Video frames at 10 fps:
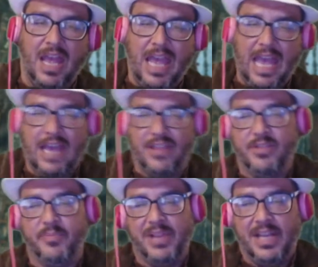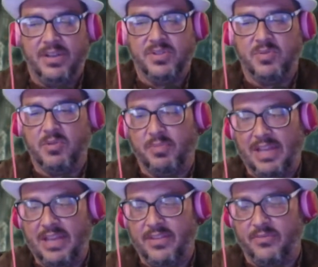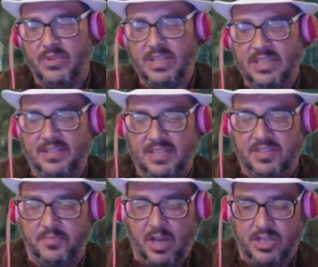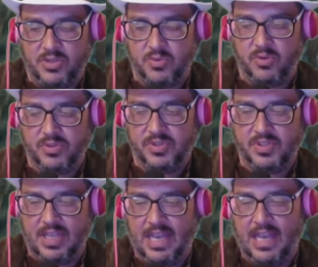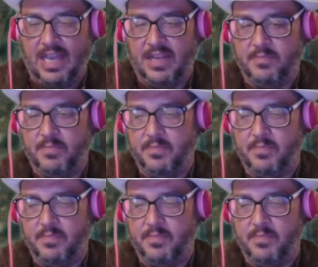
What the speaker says: and the players would play through these 6 modules and